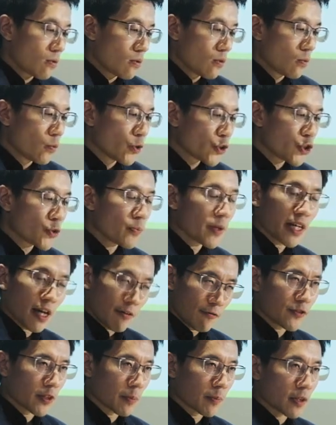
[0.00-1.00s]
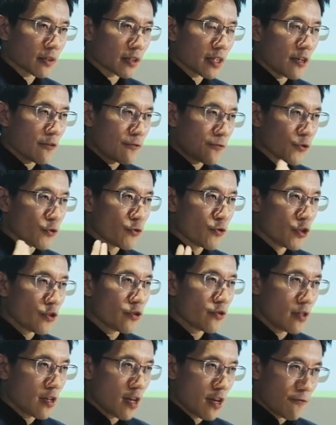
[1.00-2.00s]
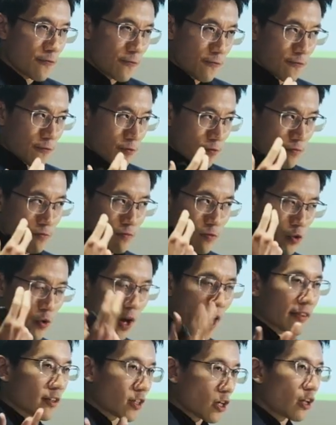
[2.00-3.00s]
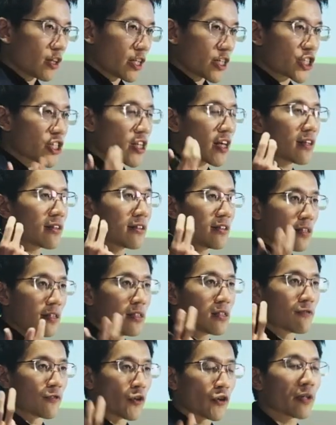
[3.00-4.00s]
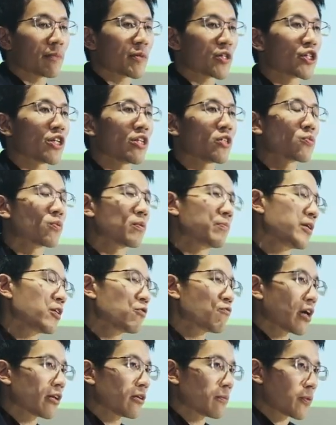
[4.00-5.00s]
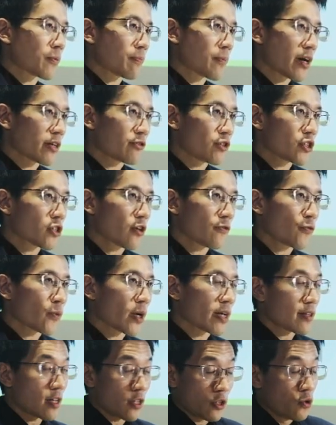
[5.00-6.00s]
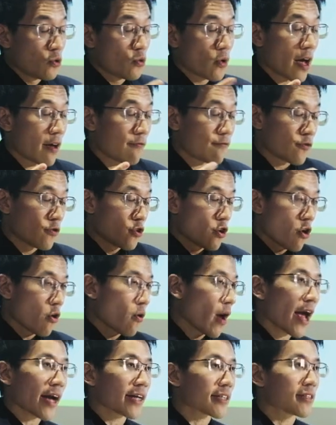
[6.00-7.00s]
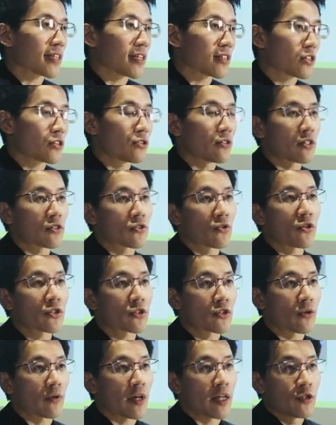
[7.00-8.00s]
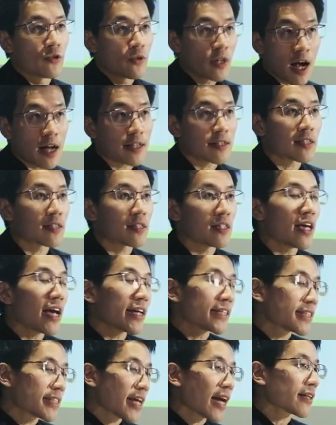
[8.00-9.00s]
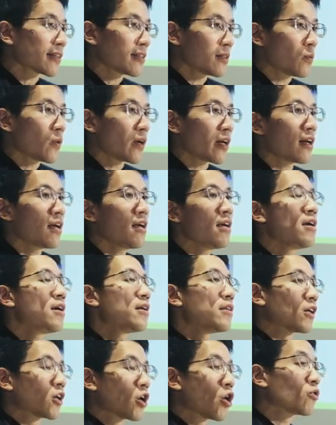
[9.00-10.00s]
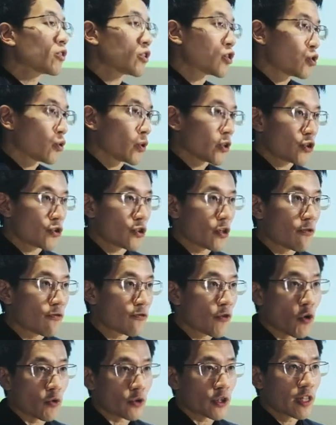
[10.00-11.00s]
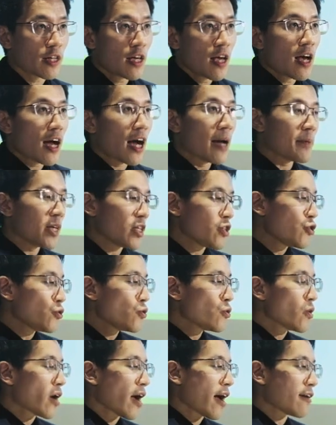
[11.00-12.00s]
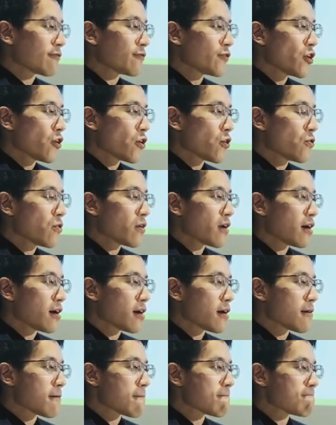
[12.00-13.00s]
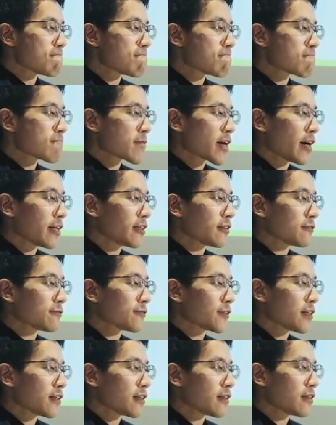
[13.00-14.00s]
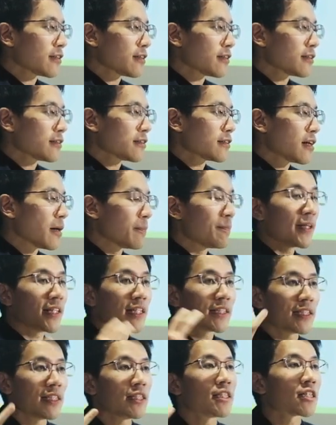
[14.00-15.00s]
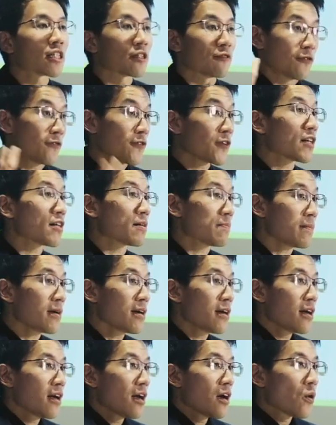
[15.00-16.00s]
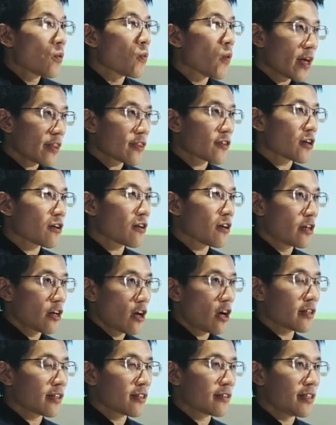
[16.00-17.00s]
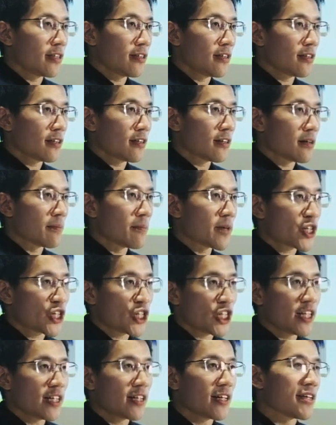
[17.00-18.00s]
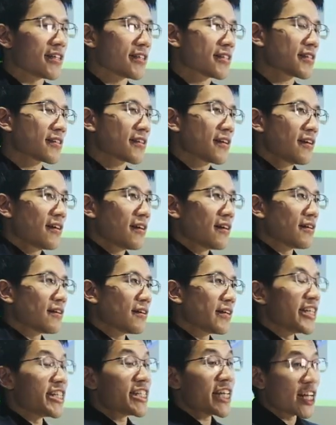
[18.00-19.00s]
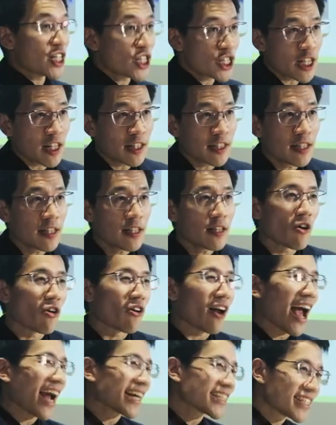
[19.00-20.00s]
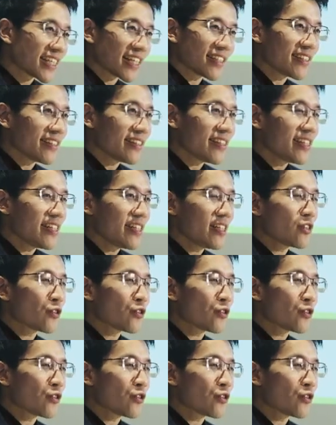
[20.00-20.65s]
would you be comfortable if you if you had the knowledge that these voting machines were being run on proprietary software, that you have no access to the source code and you can't see exactly what the code is doing to your vote. I mean, you have no um, kind of uh, ability to confirm whether or not the uh, machine is uh, intentionally or accidentally